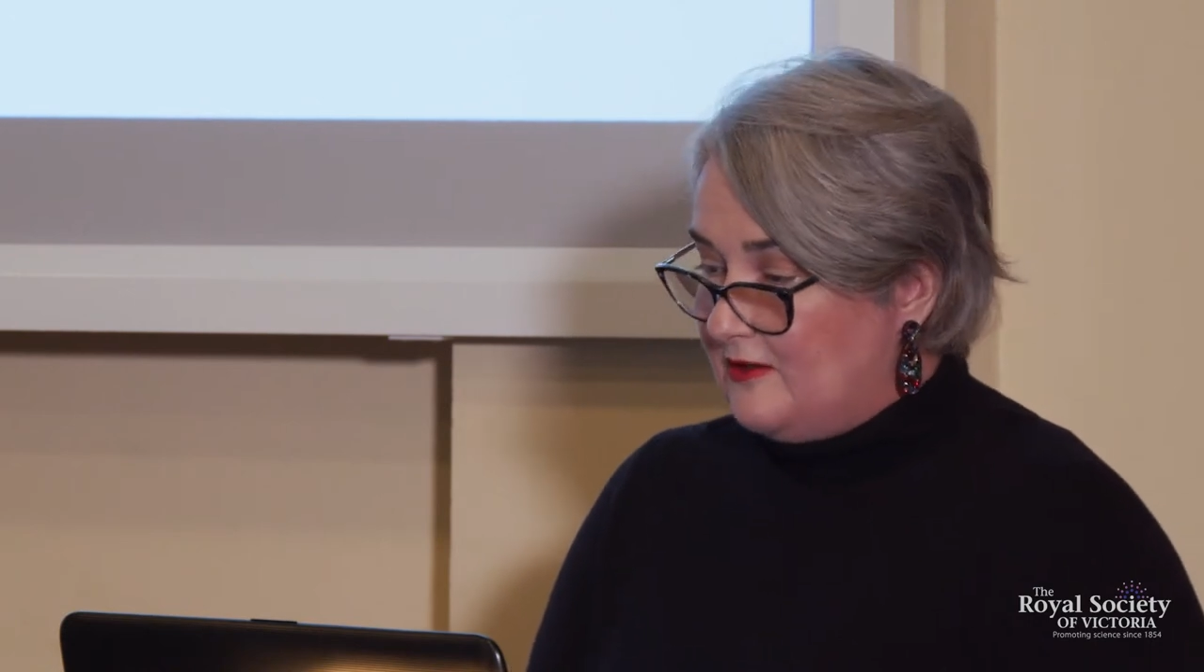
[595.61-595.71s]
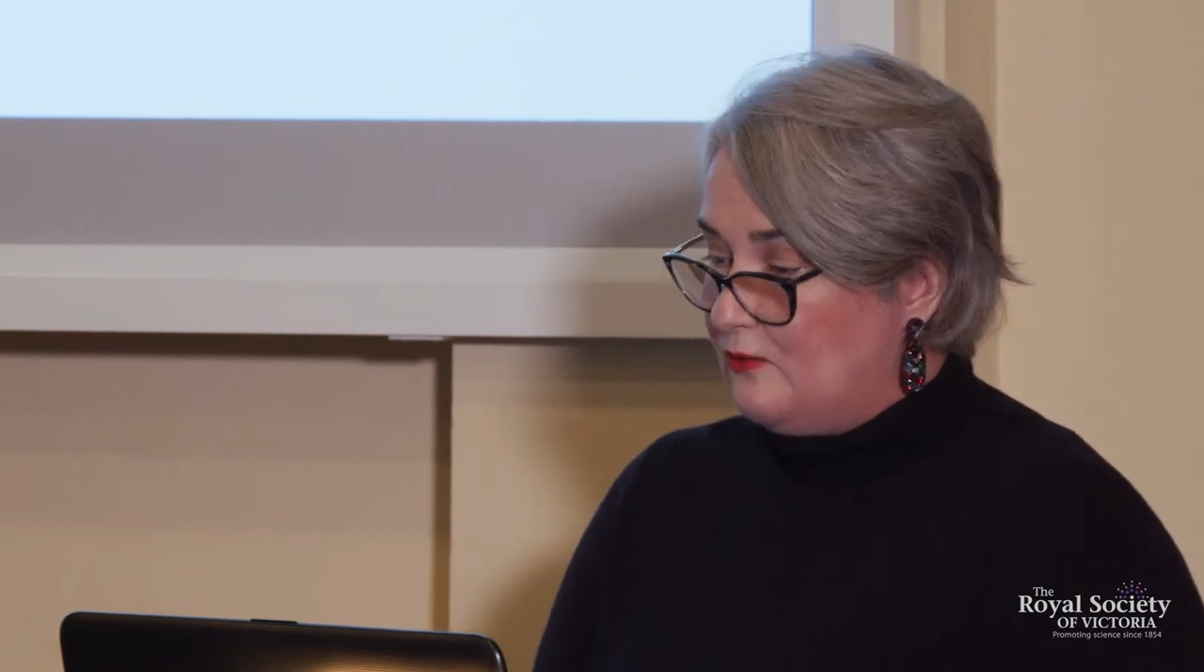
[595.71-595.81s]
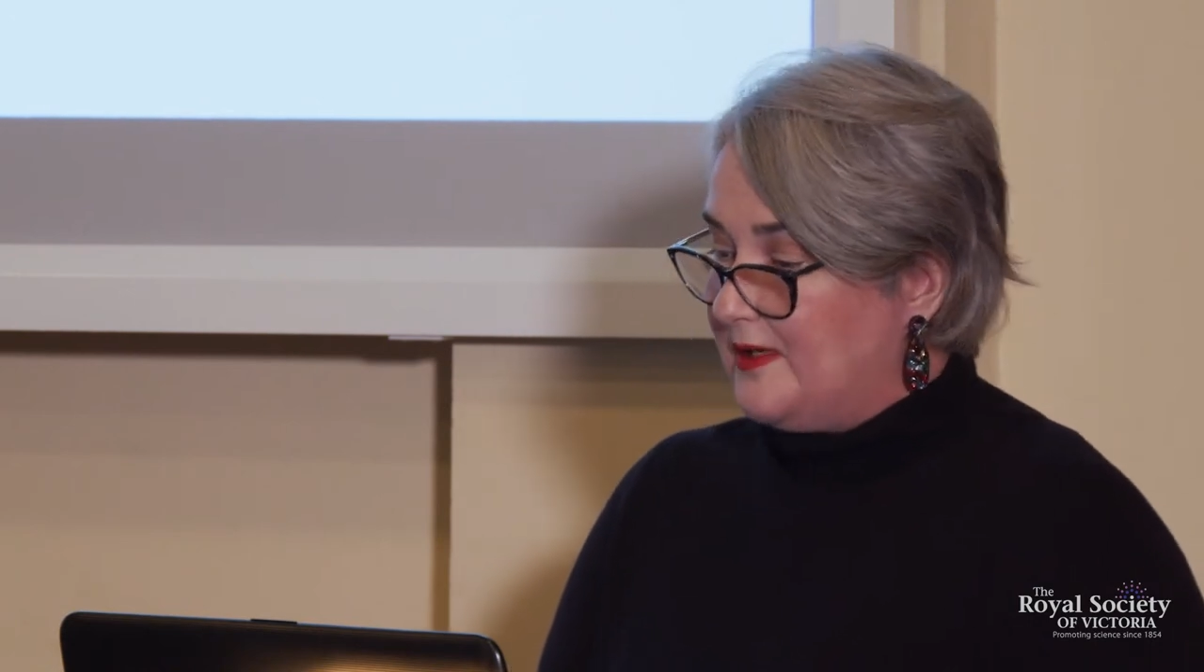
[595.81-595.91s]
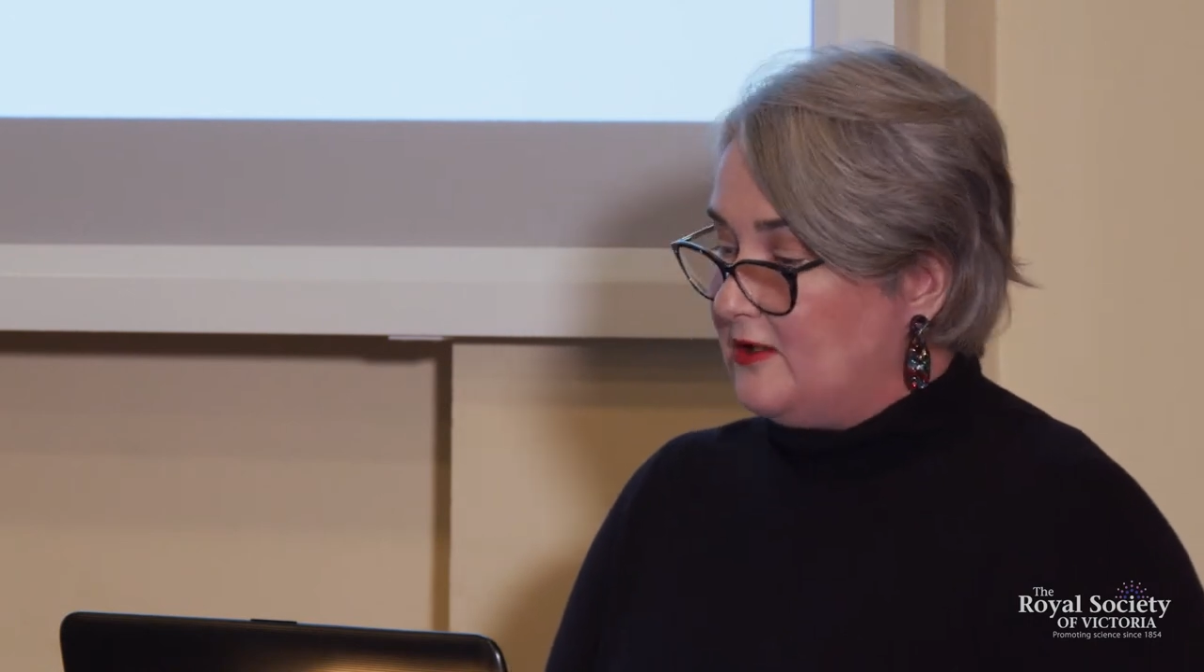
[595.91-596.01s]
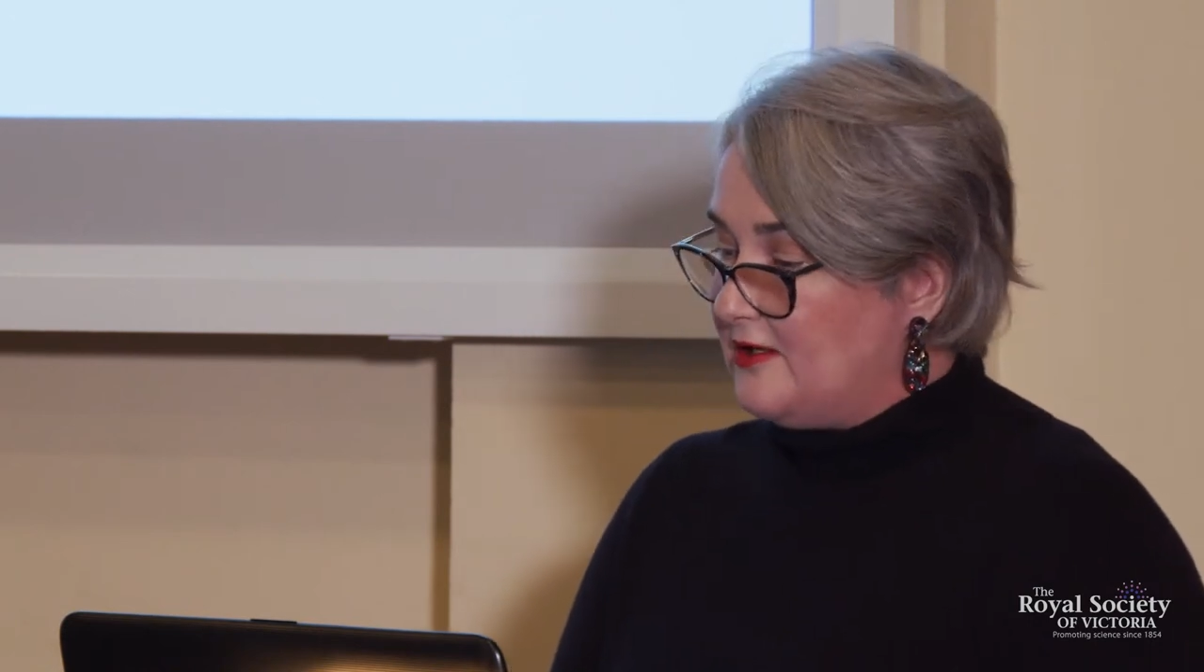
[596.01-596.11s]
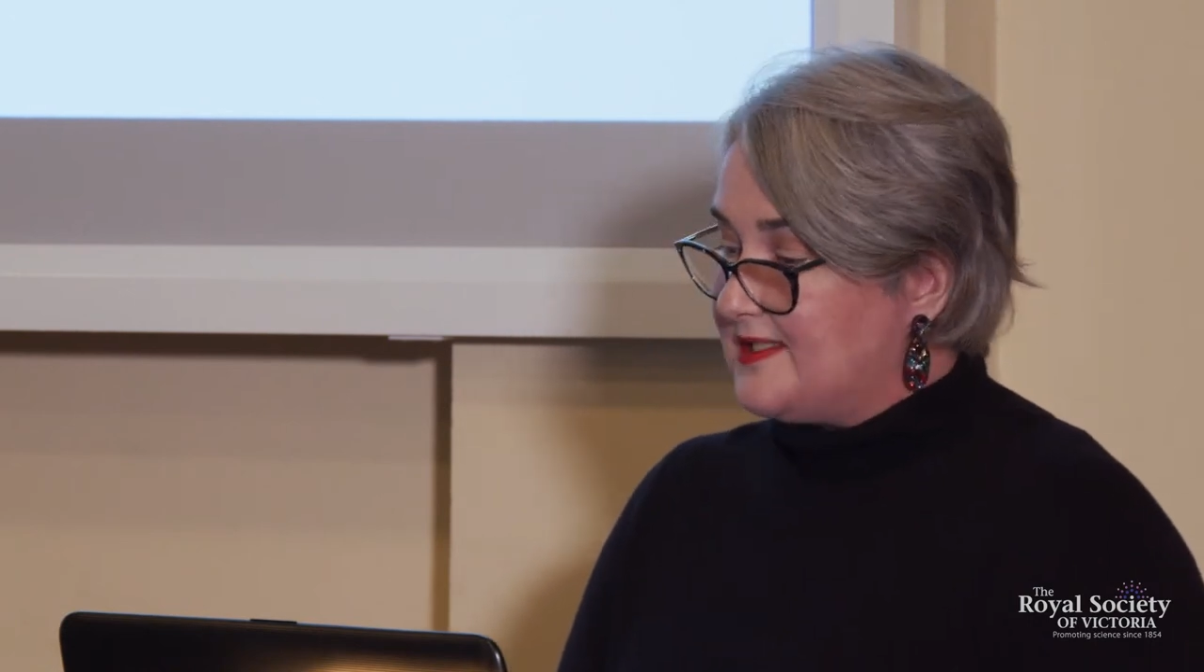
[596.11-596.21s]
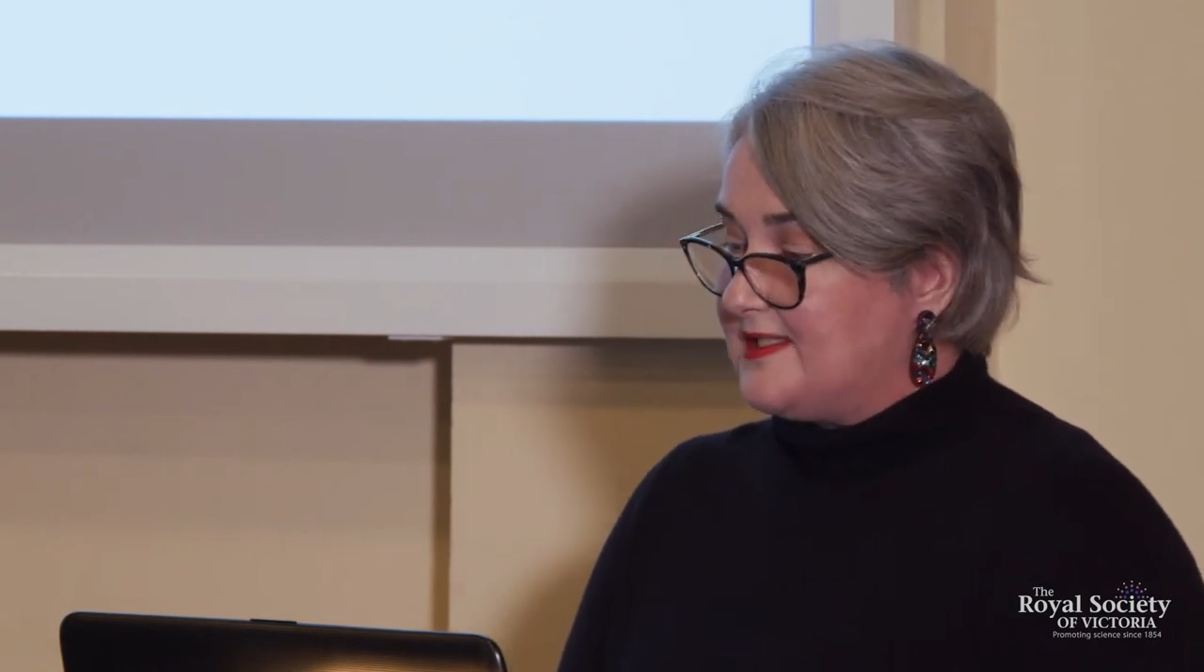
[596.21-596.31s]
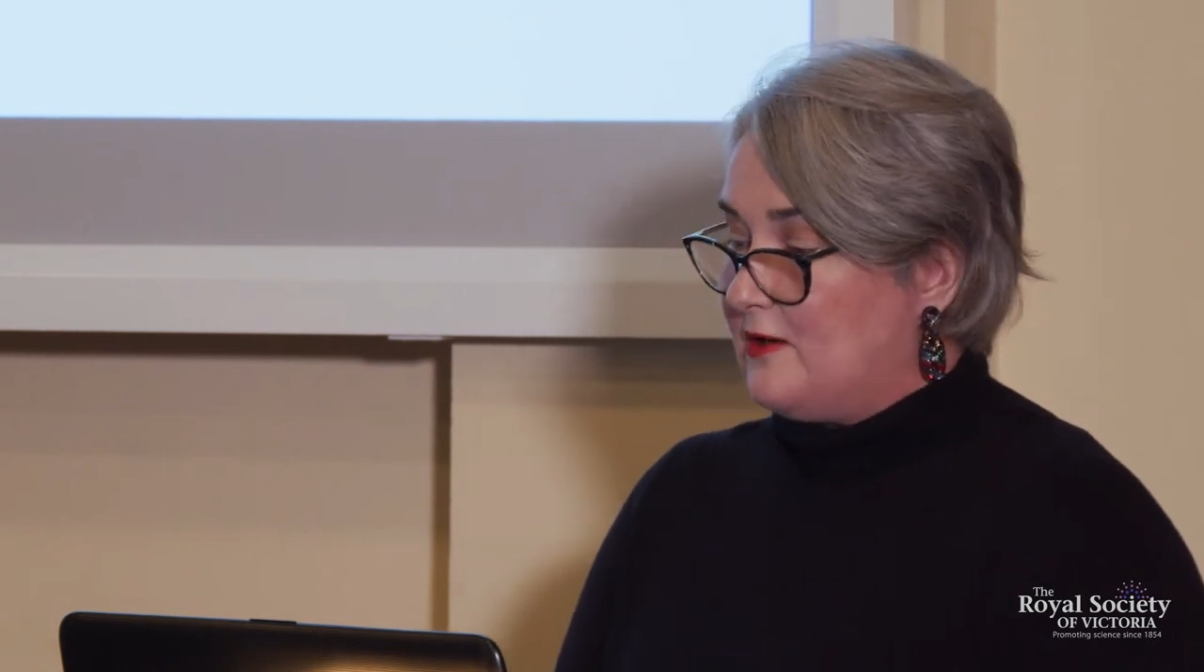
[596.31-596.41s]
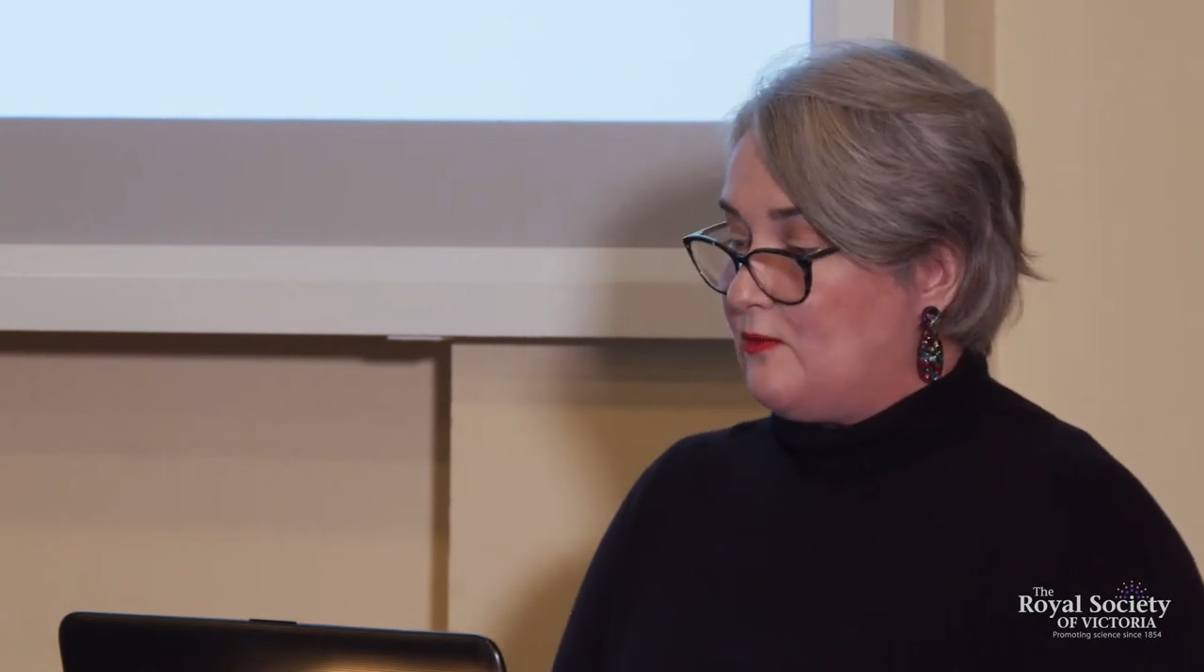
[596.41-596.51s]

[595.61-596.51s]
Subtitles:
we lost our